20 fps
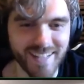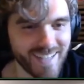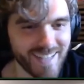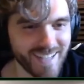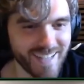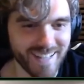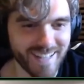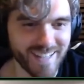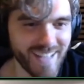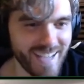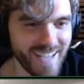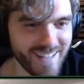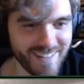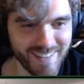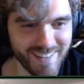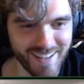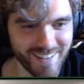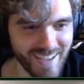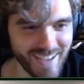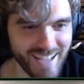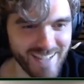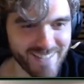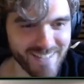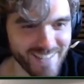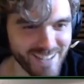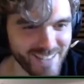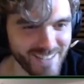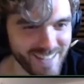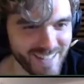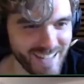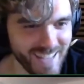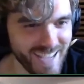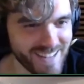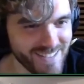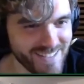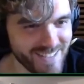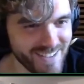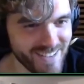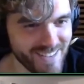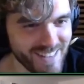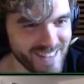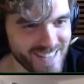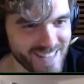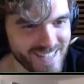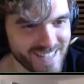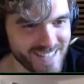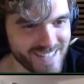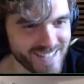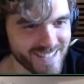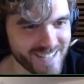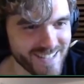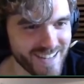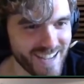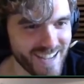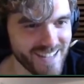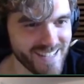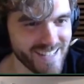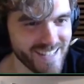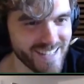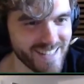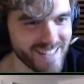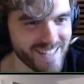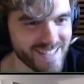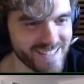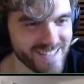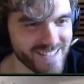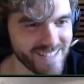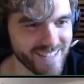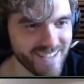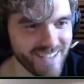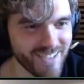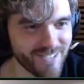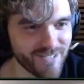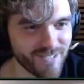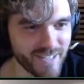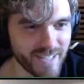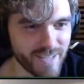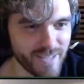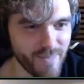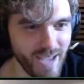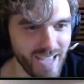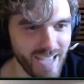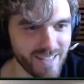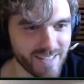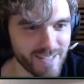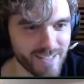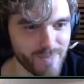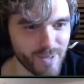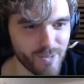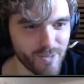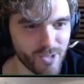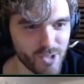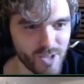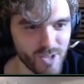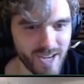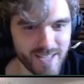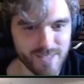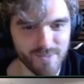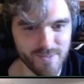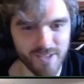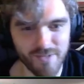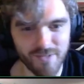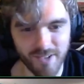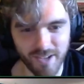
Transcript: I don't know. I don't know that this is a good idea. This could go really badly, but we'll try some different